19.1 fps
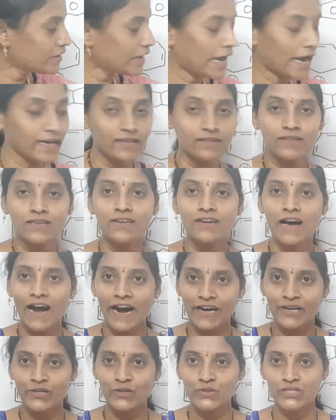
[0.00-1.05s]
another
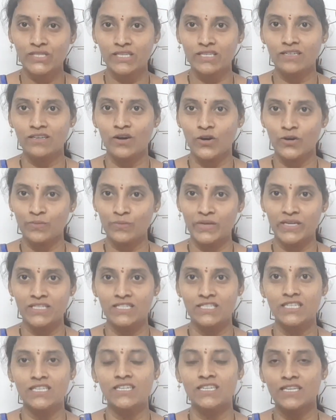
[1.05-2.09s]
hydrogen on
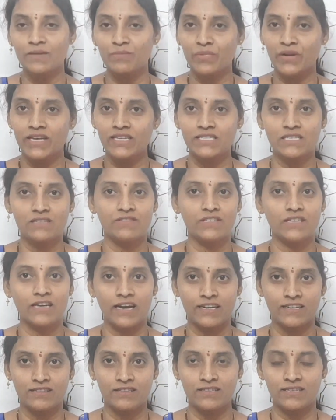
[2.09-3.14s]
benzene replaced with
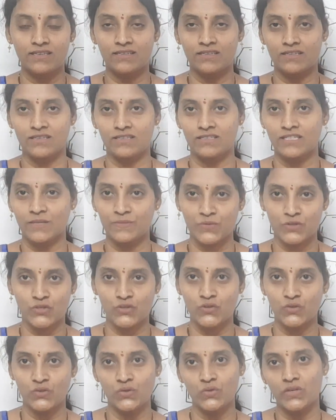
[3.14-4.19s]
another
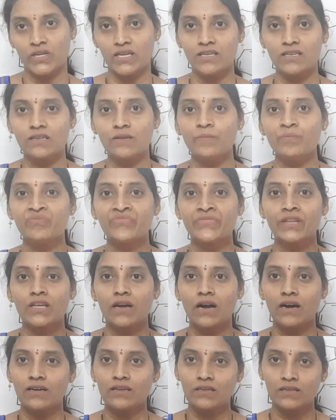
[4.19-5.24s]
substituent,
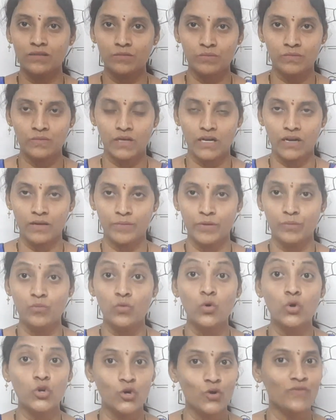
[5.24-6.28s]

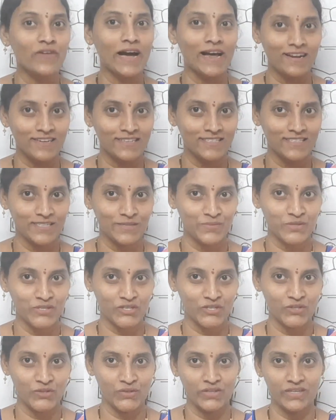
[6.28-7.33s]
monovalent
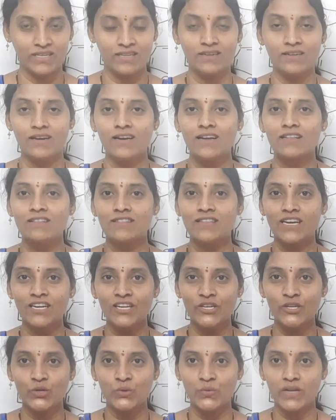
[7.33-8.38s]
substituent, then
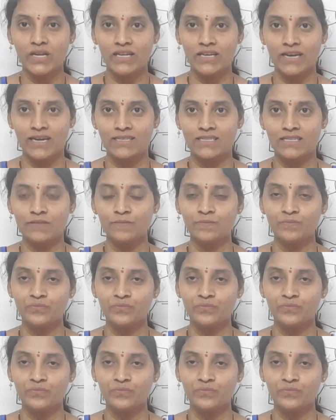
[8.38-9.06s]
you will get